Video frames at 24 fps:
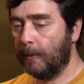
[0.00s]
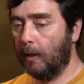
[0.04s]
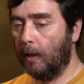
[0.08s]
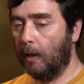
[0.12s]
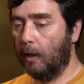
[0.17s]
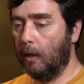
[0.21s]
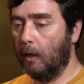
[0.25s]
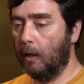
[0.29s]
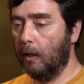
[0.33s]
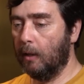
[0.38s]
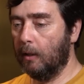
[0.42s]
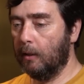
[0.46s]

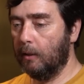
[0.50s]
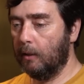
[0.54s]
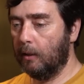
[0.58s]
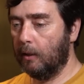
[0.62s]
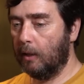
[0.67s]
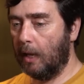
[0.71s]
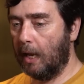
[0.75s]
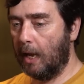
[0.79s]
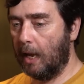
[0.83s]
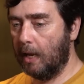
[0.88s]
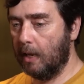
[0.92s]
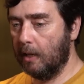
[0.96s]
and
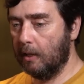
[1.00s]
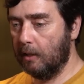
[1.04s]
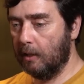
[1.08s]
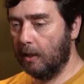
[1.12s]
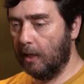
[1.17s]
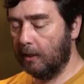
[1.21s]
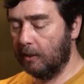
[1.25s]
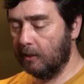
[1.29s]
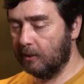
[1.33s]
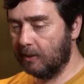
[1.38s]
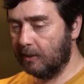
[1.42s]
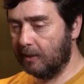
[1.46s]

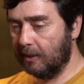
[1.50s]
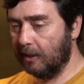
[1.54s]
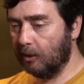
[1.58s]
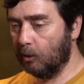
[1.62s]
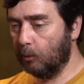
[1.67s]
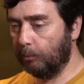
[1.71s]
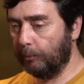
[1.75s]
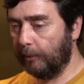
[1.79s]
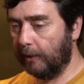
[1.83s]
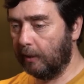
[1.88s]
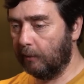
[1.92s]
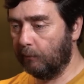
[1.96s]
it's the
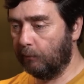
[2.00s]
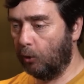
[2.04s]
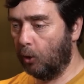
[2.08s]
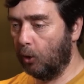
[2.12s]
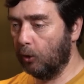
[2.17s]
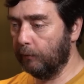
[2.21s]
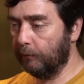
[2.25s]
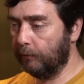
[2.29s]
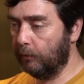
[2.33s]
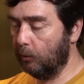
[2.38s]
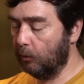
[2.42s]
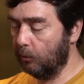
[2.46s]
interplay of
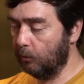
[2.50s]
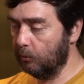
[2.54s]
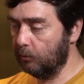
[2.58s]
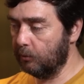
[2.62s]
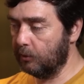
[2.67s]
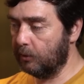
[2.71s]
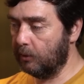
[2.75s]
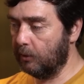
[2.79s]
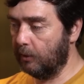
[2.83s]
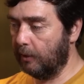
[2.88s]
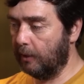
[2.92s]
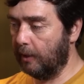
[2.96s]
all of
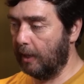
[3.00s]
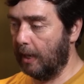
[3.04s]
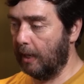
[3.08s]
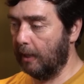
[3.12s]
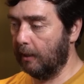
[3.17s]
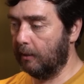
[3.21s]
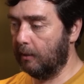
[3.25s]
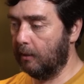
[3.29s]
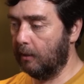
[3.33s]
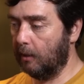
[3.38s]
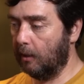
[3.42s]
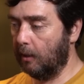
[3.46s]
those
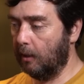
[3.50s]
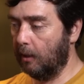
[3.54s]
that